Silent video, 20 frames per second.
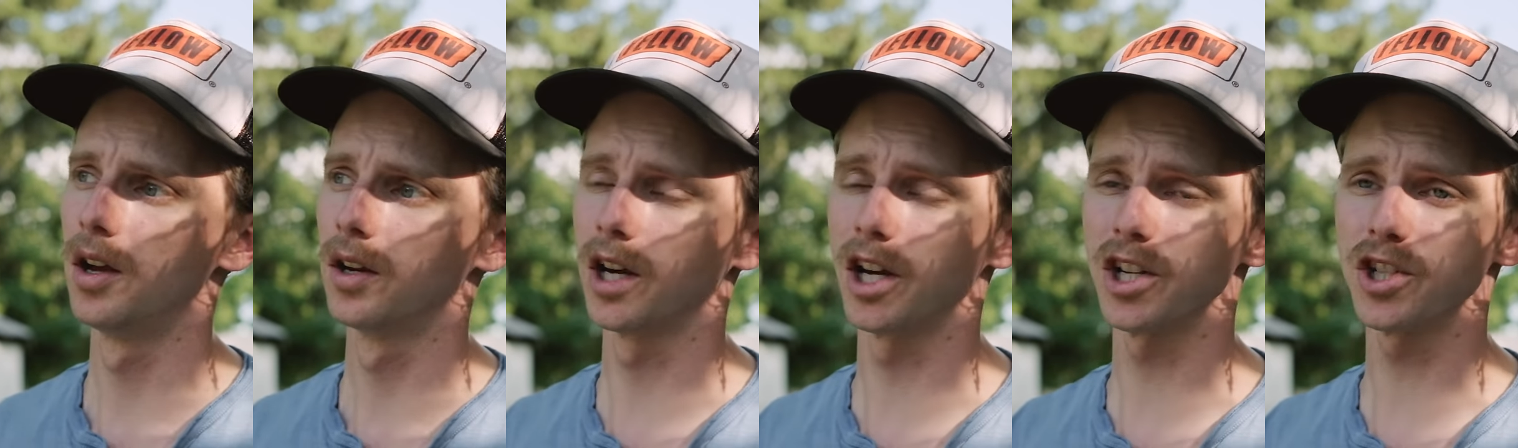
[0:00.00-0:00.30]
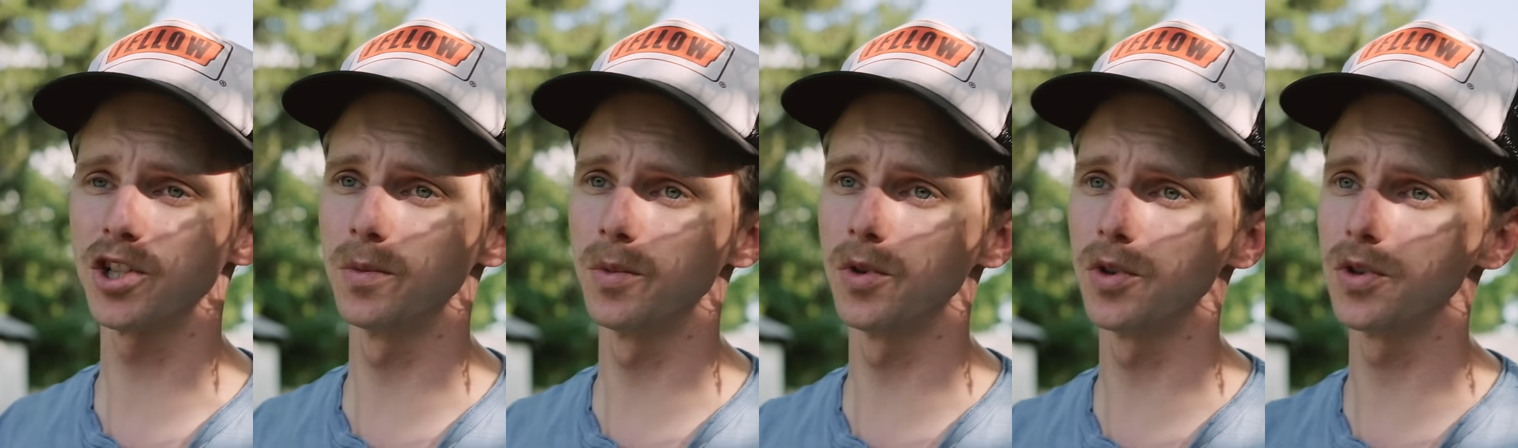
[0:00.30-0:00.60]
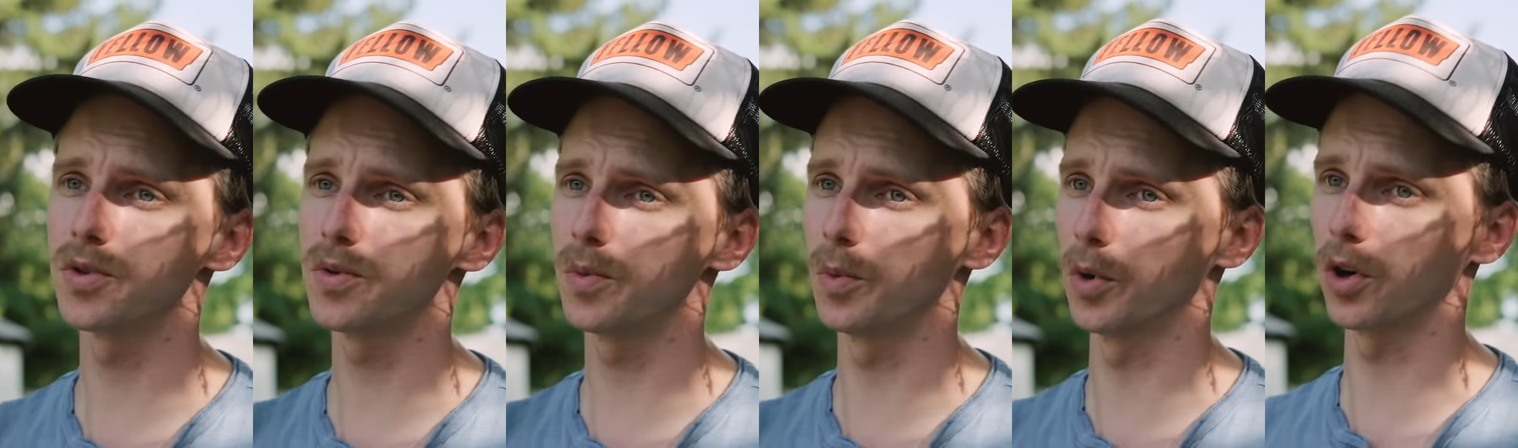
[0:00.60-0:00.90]

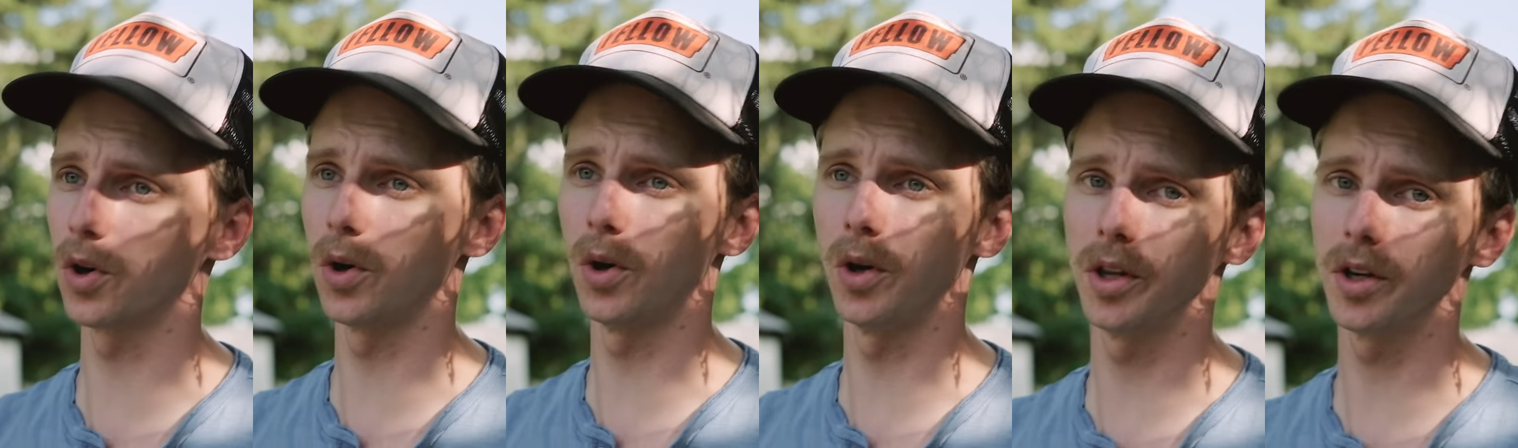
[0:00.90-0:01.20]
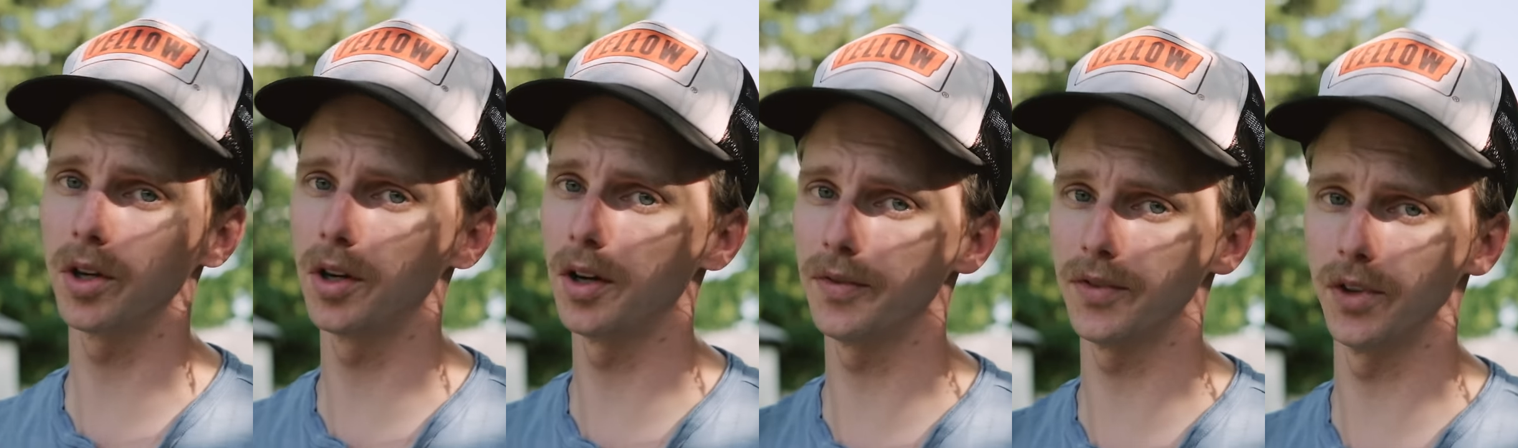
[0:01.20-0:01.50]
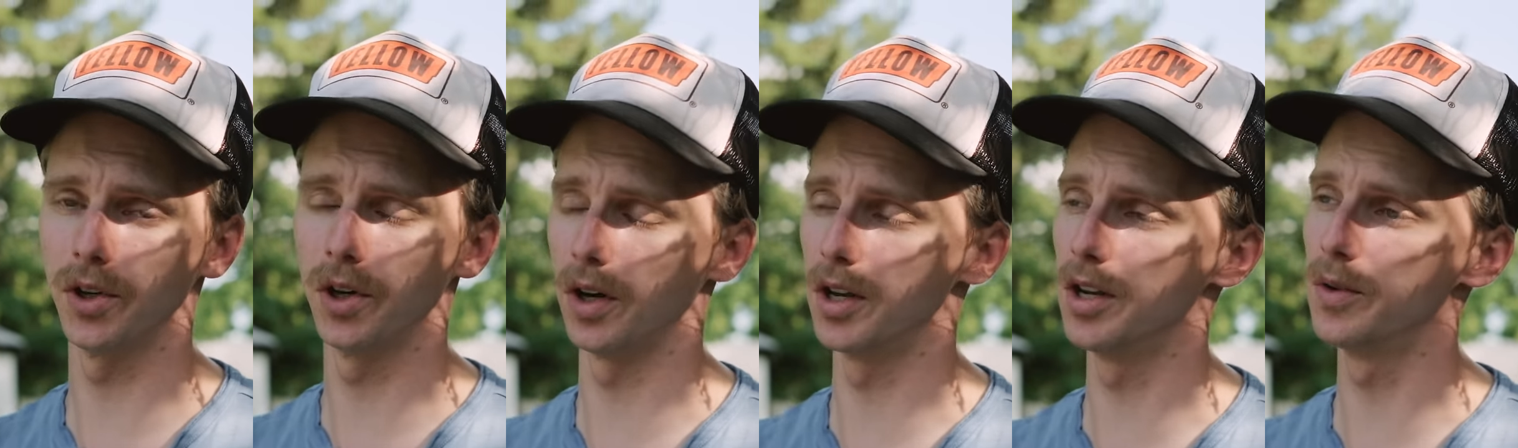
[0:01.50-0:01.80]
Customers were calling off
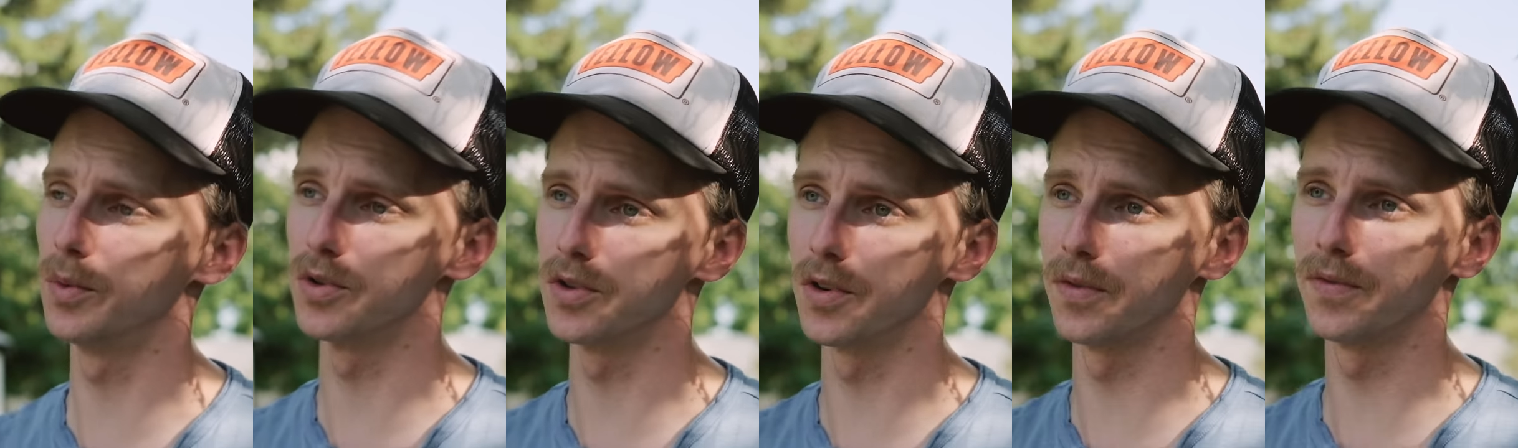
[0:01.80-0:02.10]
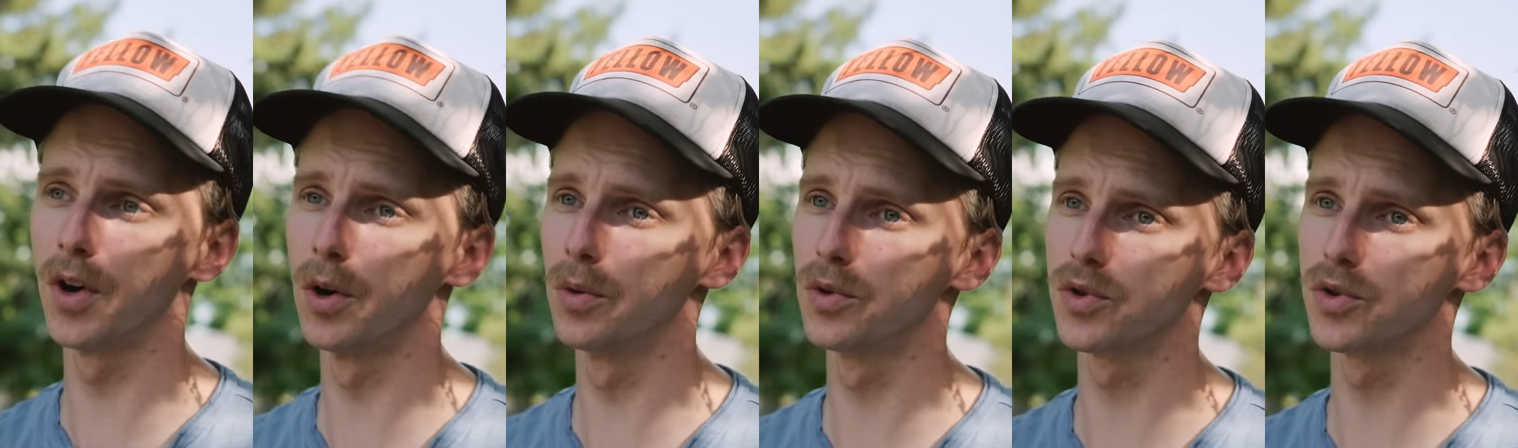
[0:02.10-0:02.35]
the hook. The phone